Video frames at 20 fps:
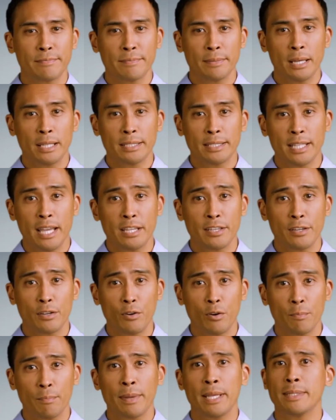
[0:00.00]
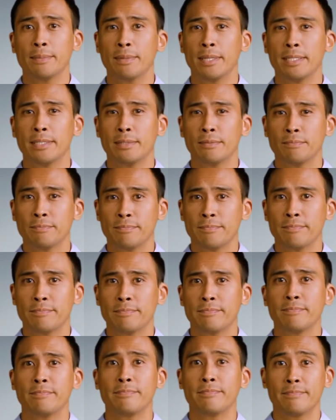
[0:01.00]
Assess your business.
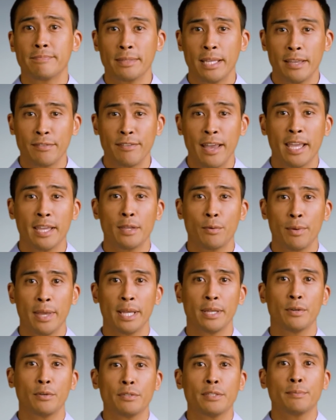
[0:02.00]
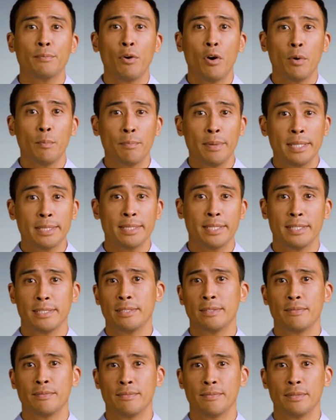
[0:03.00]
Evaluate your small business
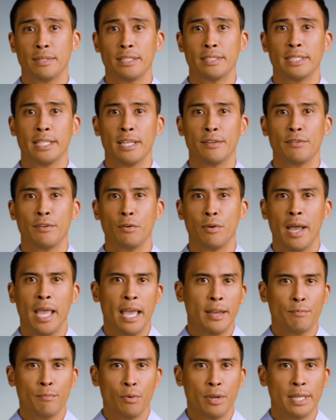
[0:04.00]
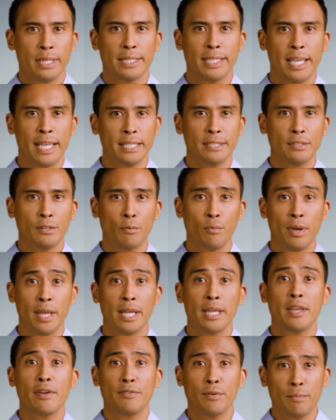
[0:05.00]
to see if you have what it takes to win a
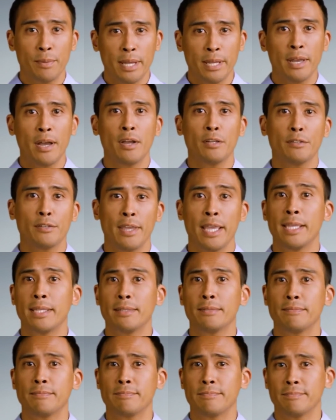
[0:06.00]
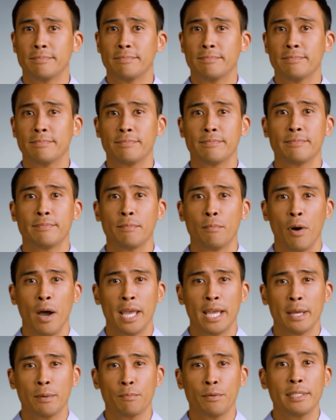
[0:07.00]
government contract.
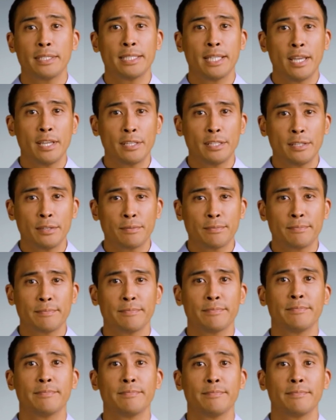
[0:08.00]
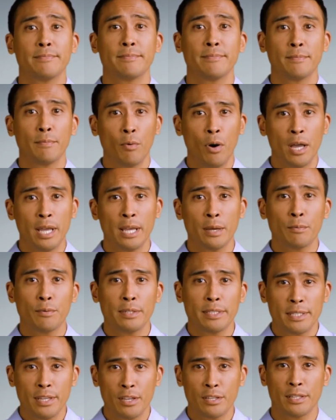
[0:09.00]
Market research. Market
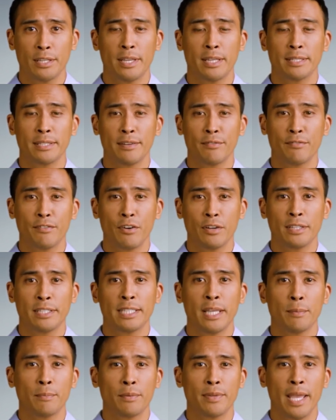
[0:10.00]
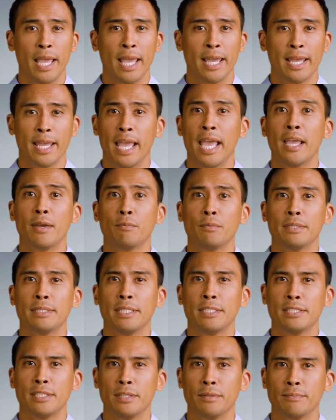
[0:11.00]
research is the first step of any
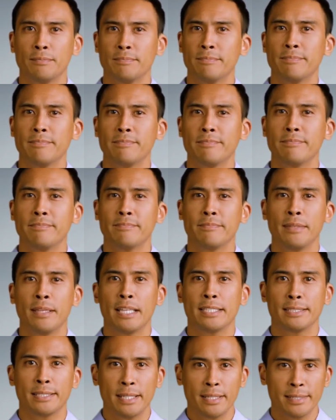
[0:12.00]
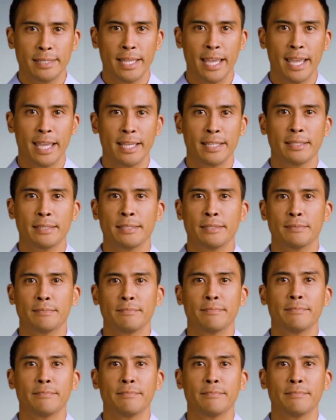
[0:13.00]
acquisition. This contains